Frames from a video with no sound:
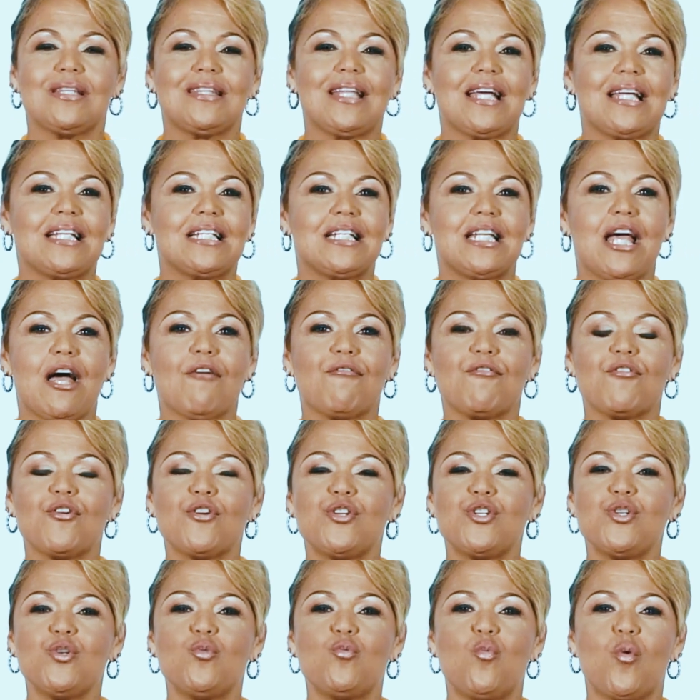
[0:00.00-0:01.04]
that they
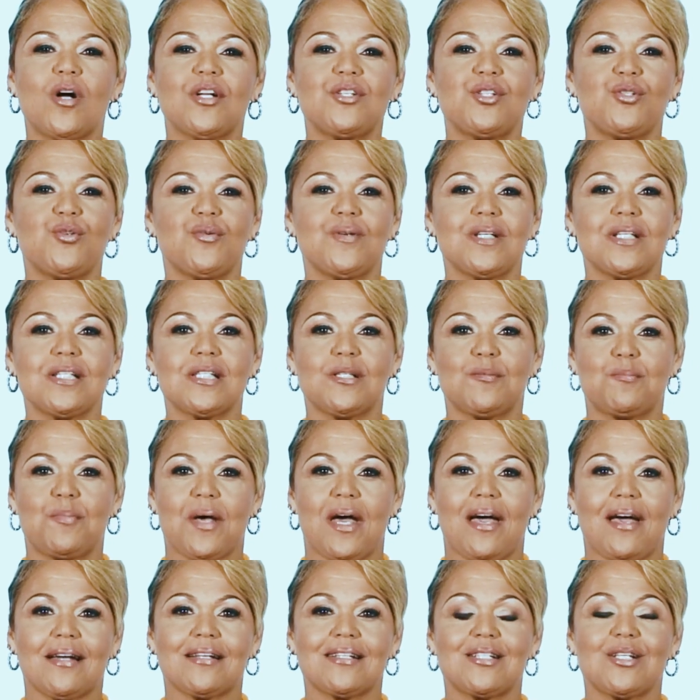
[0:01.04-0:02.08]
never knew what to
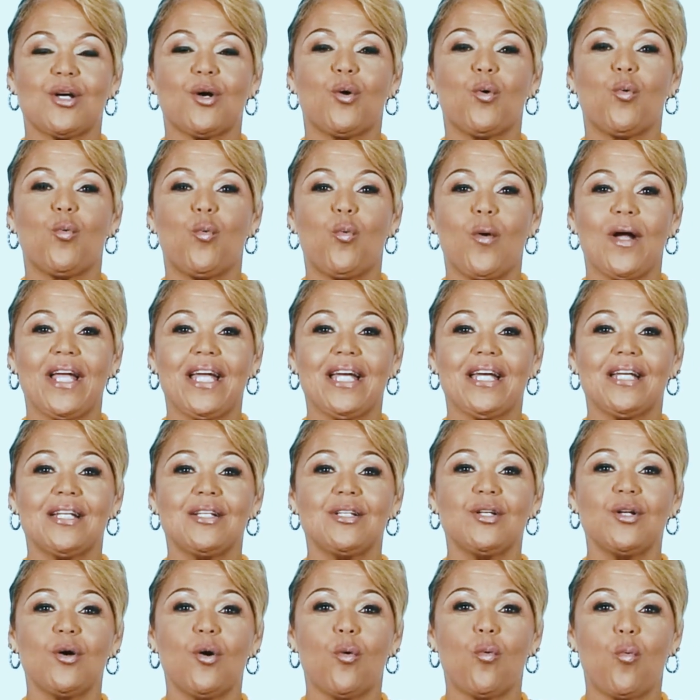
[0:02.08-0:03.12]
expect,
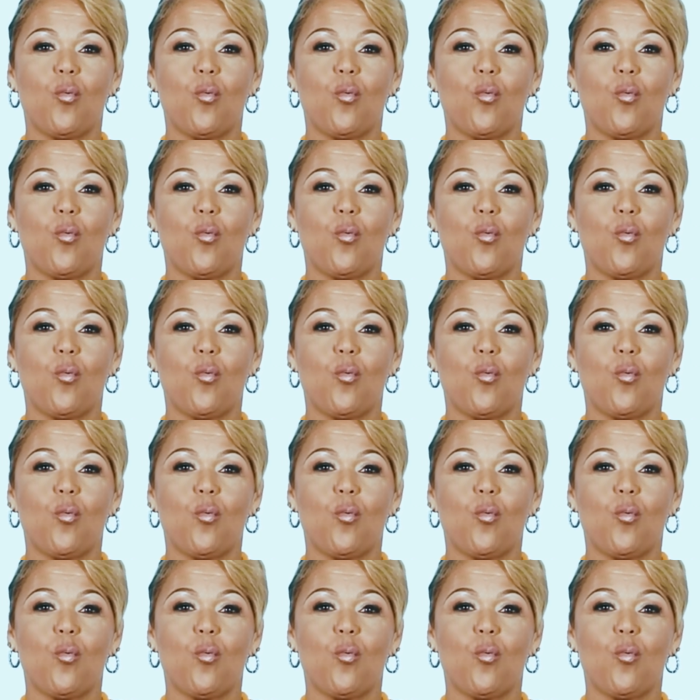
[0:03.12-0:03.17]
when,